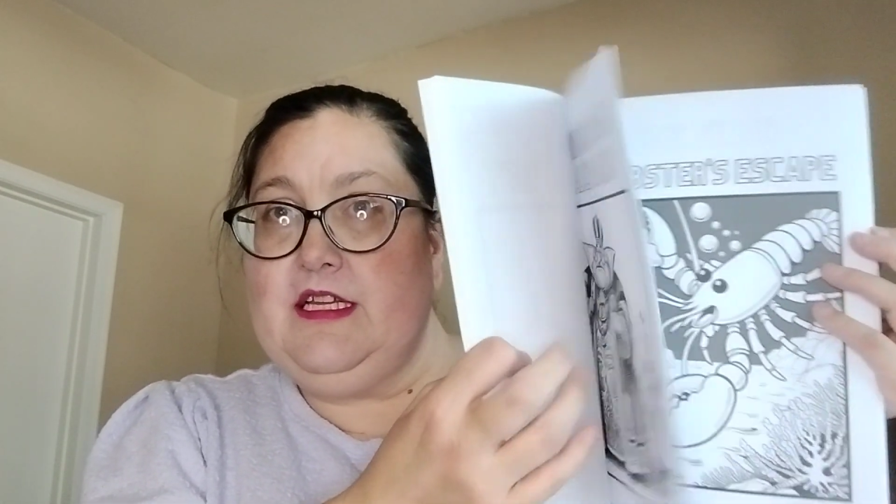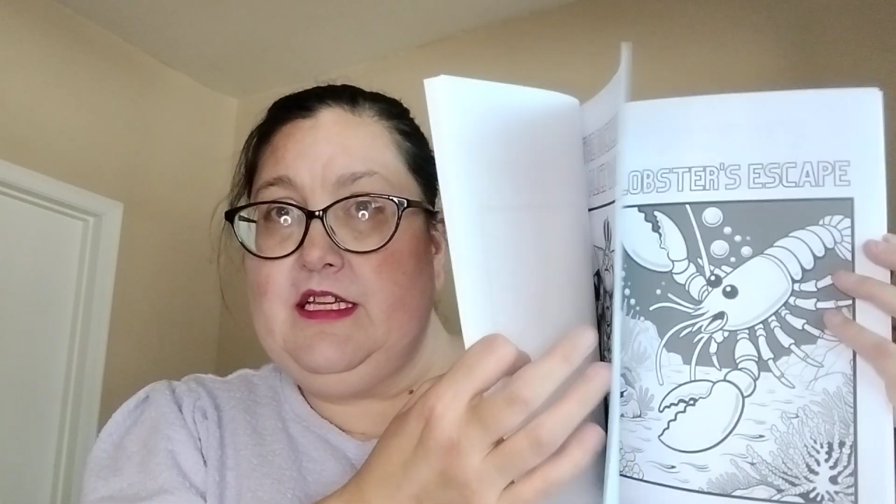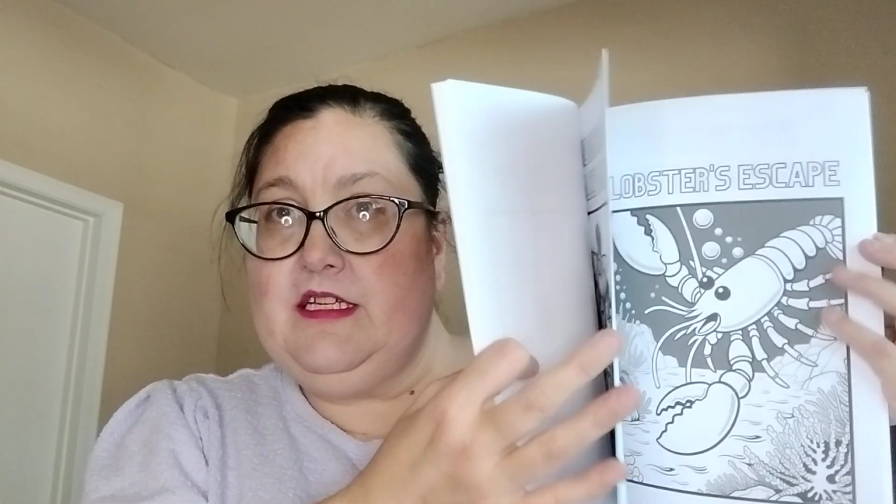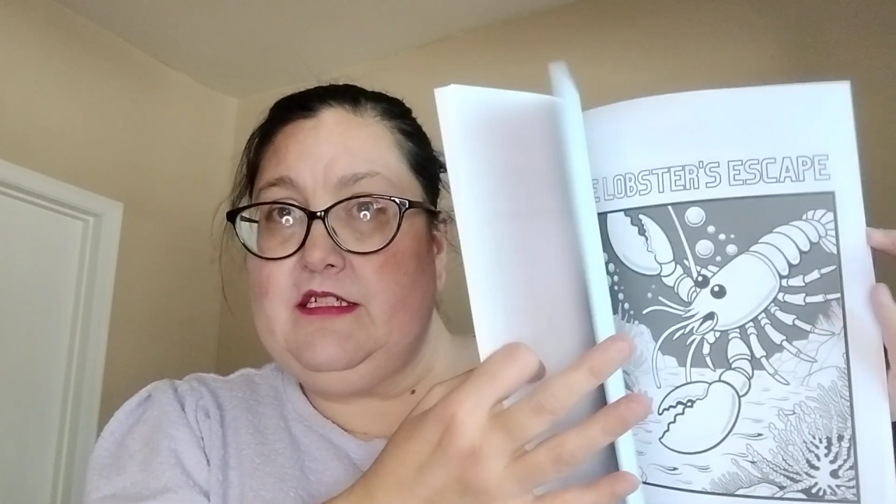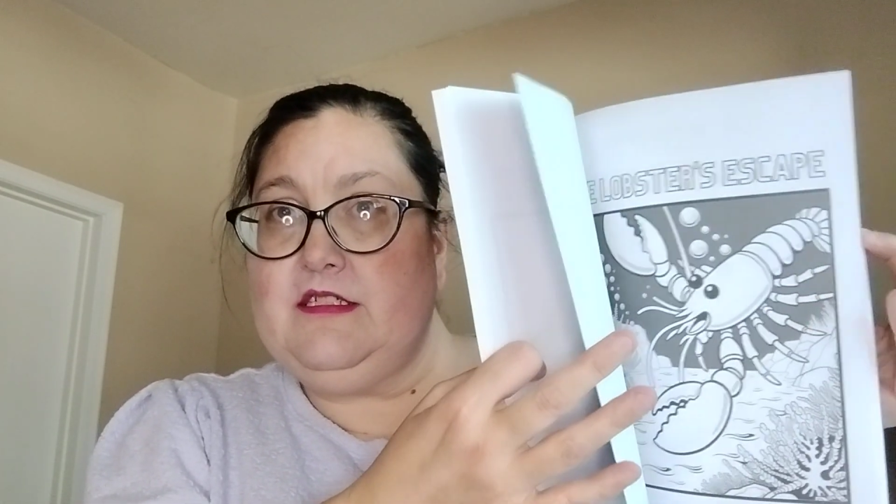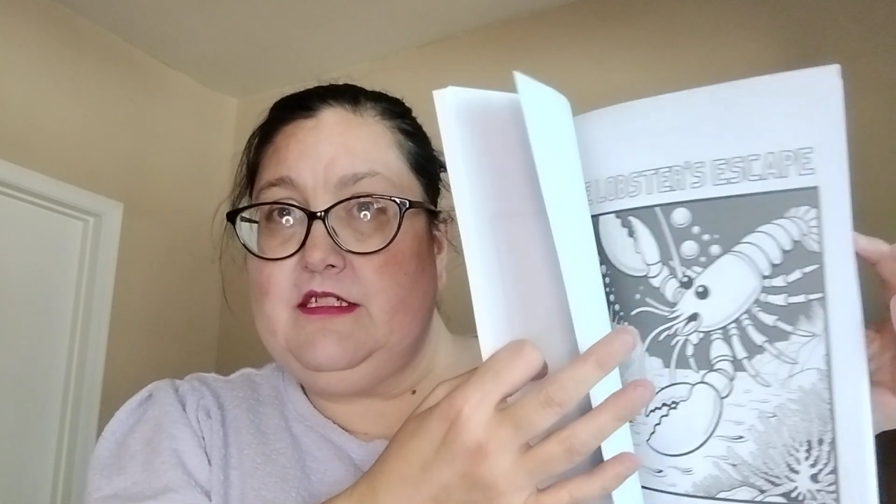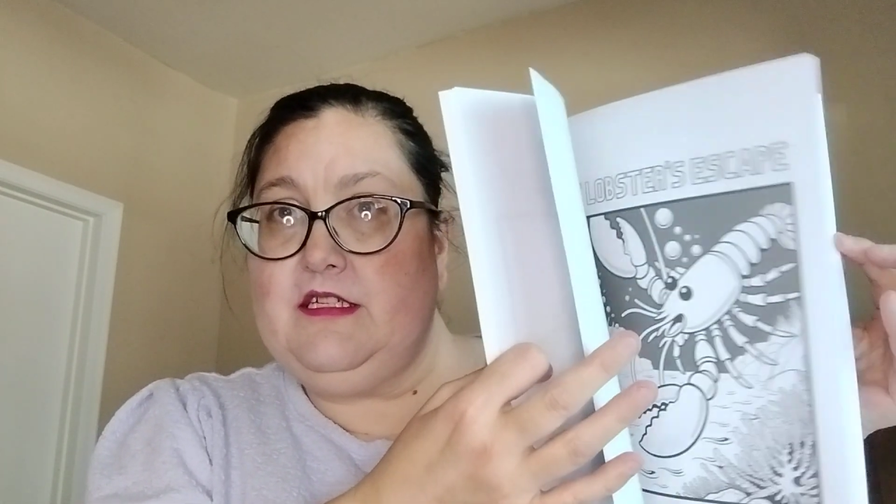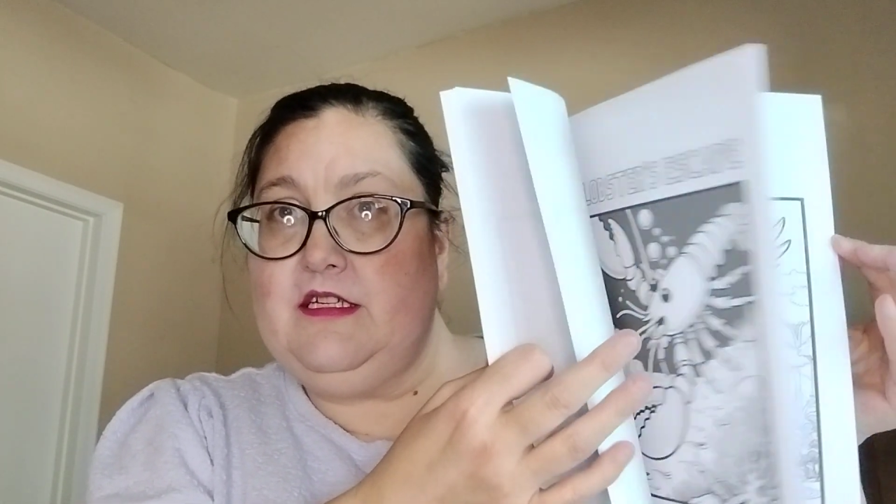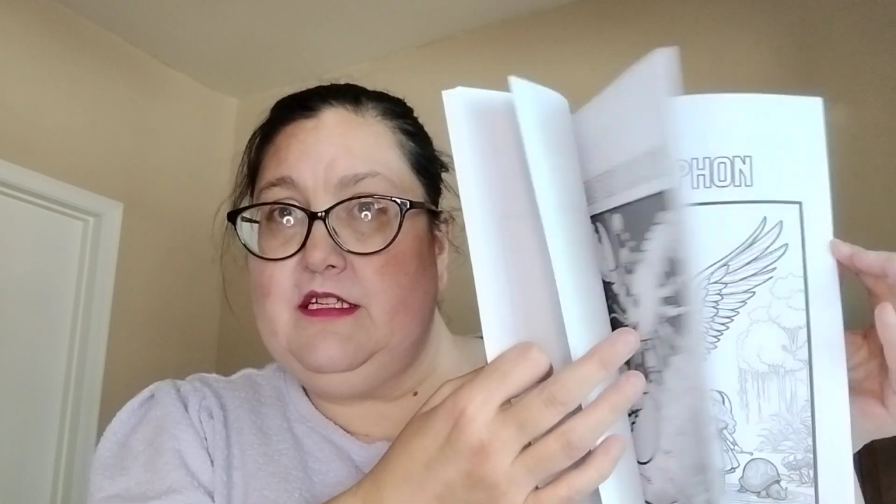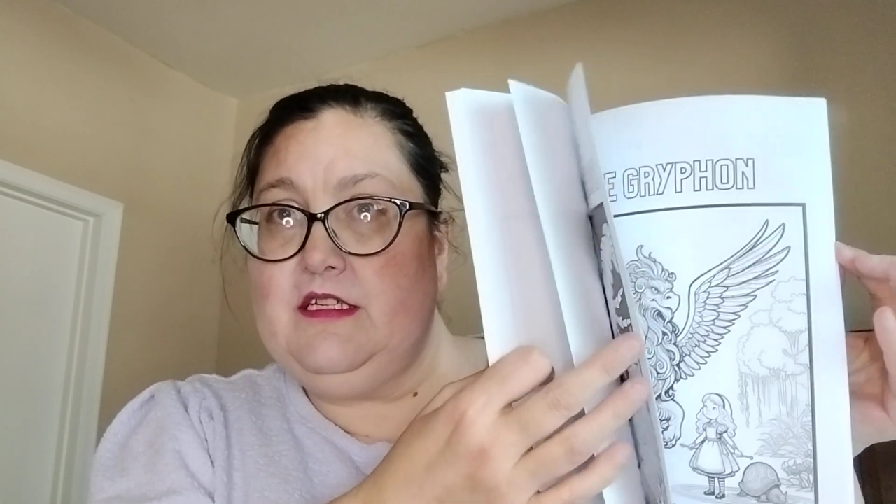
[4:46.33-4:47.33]
And
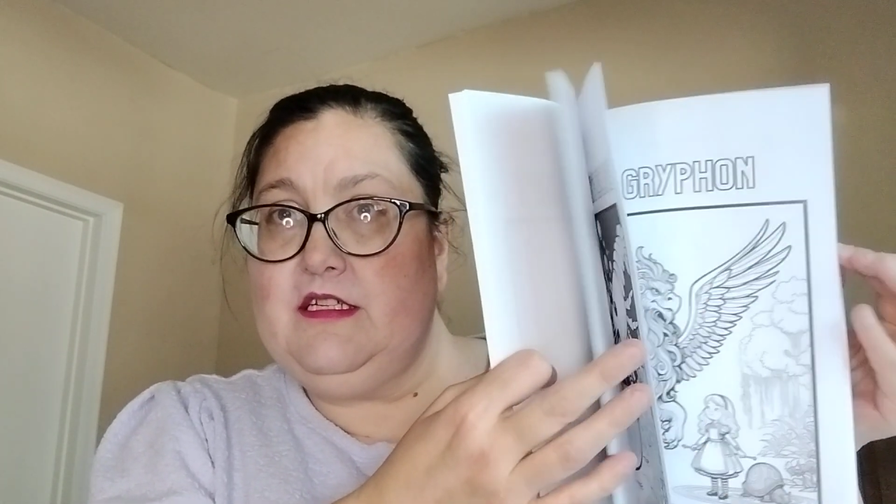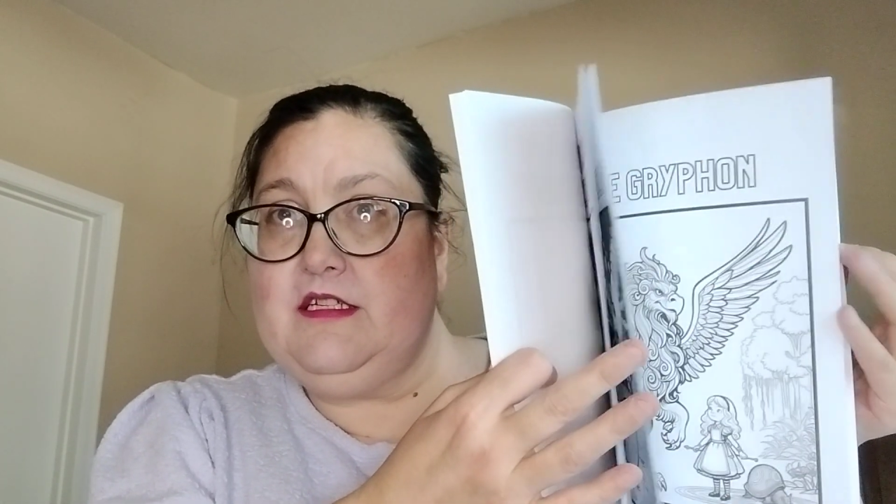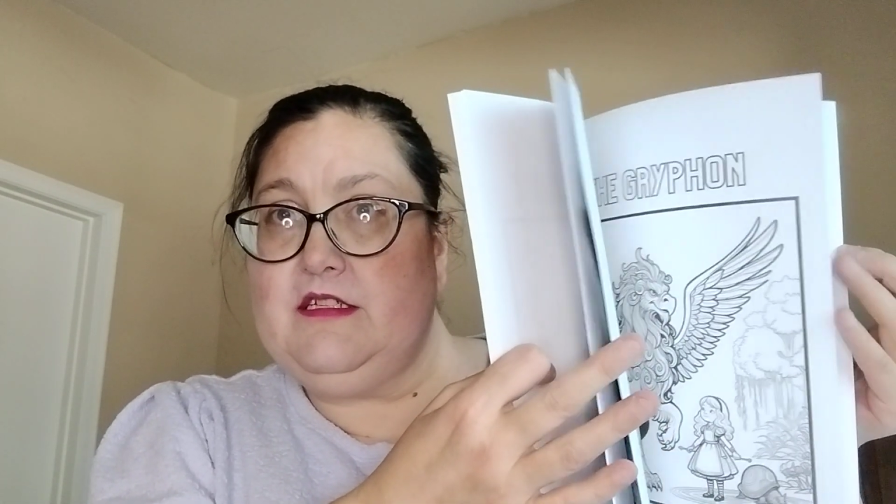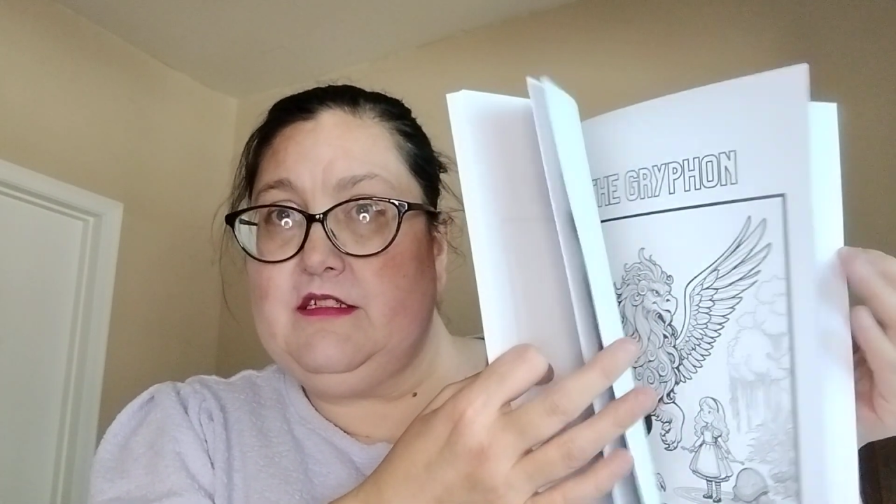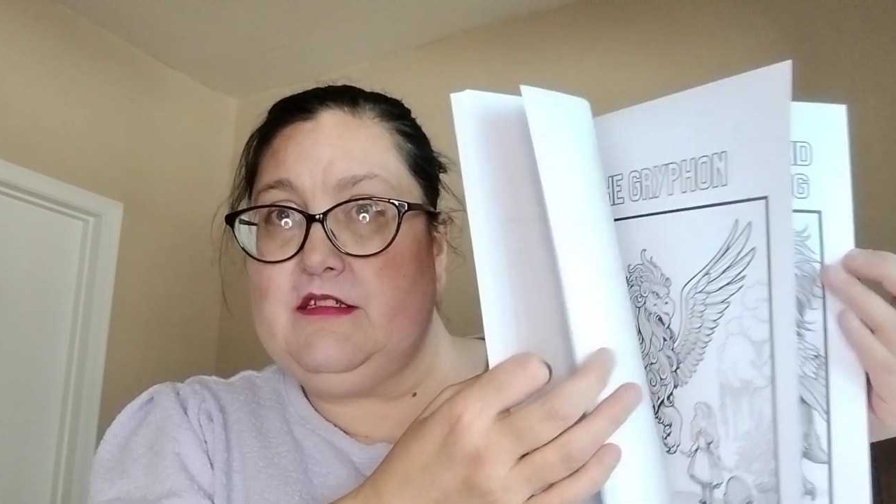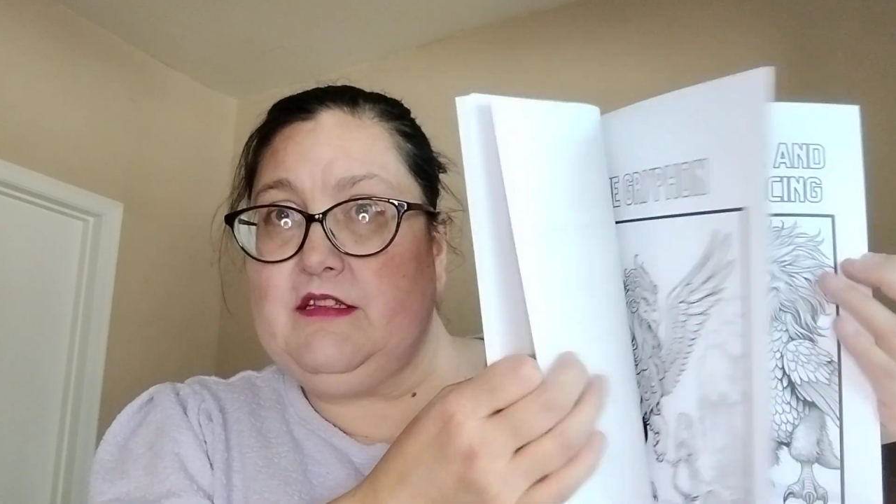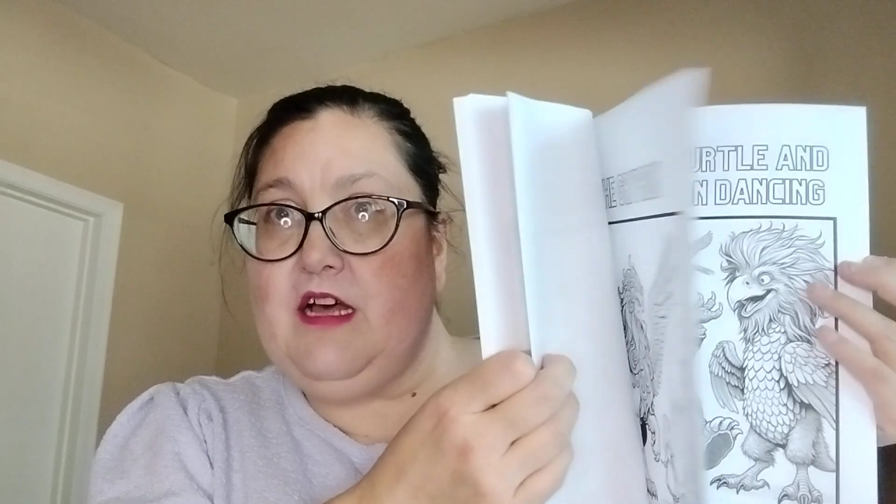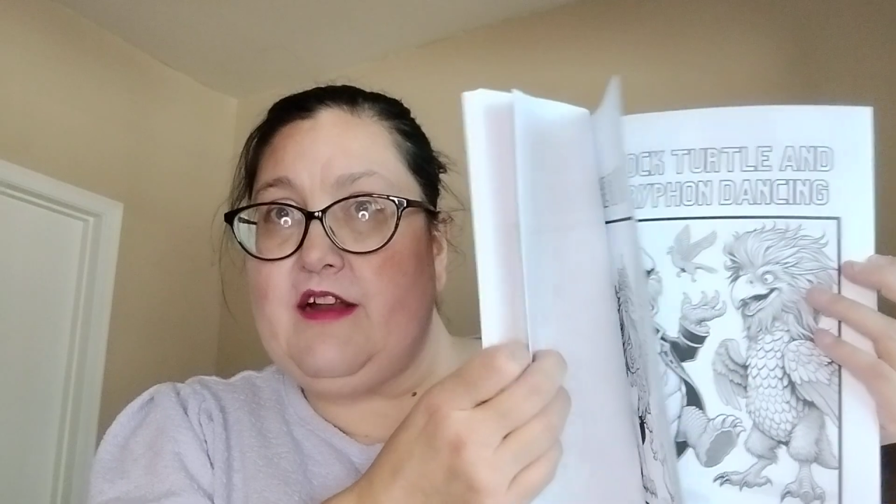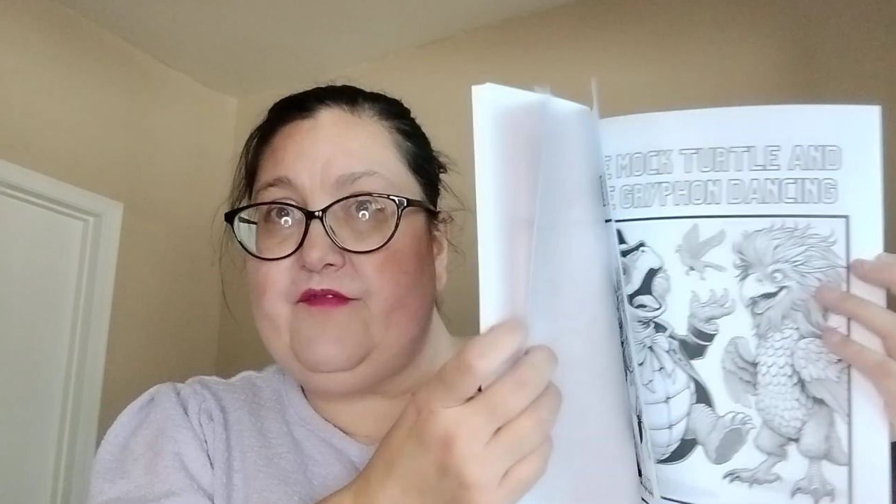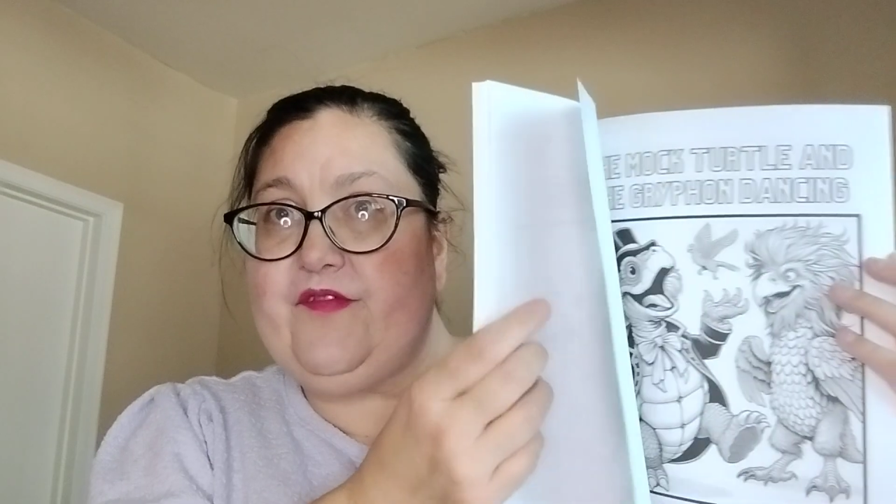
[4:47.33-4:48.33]
a
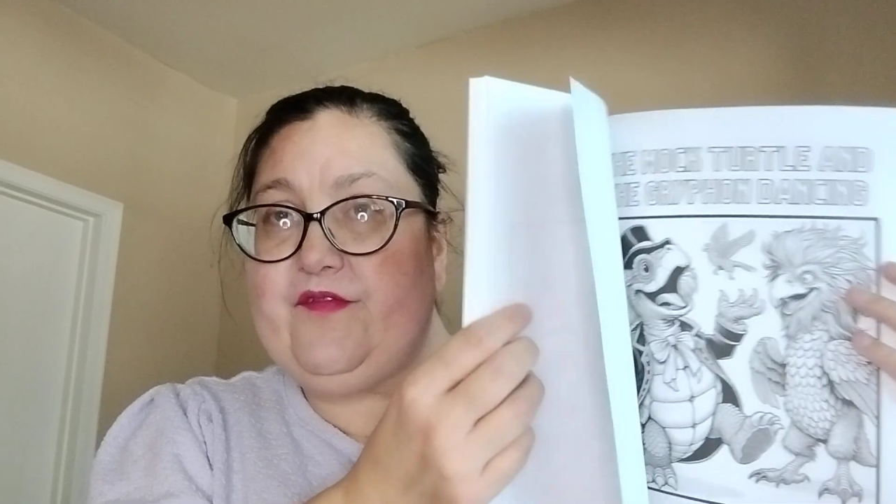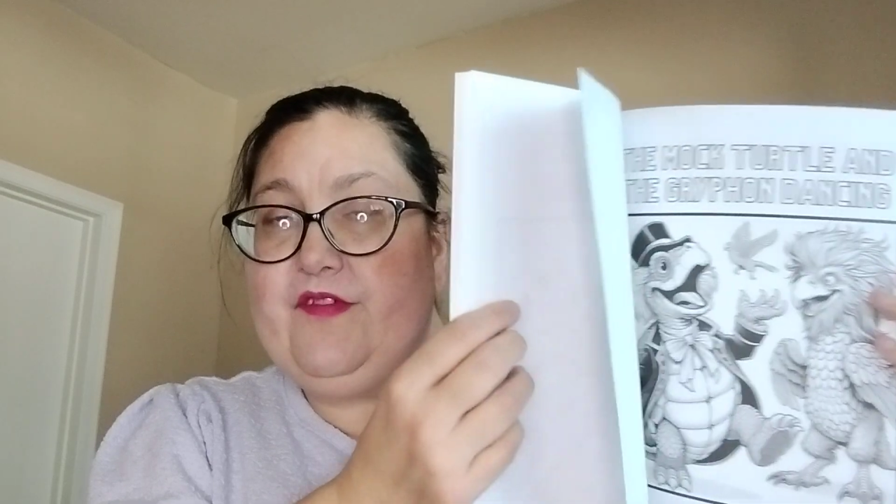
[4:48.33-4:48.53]
lot of